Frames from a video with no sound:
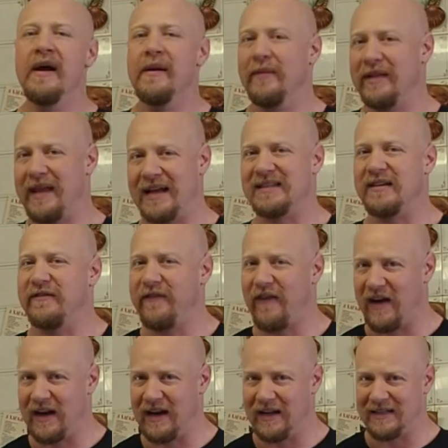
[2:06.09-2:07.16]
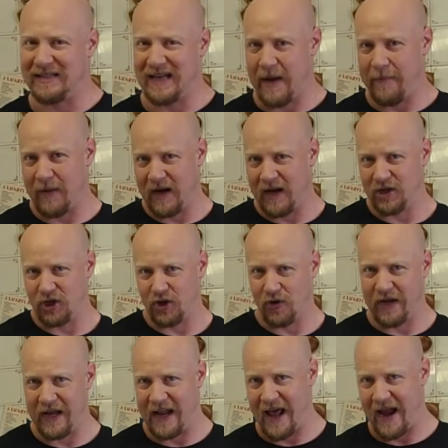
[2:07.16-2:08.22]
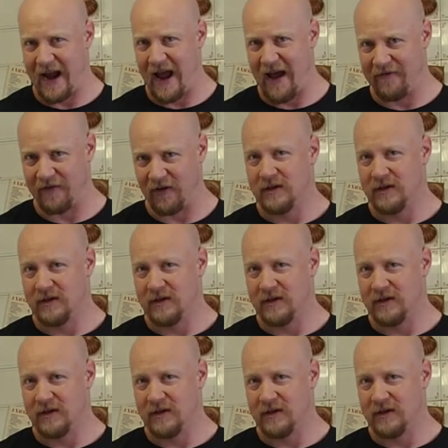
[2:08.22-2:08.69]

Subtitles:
But that's a final step, and I'll show you that after.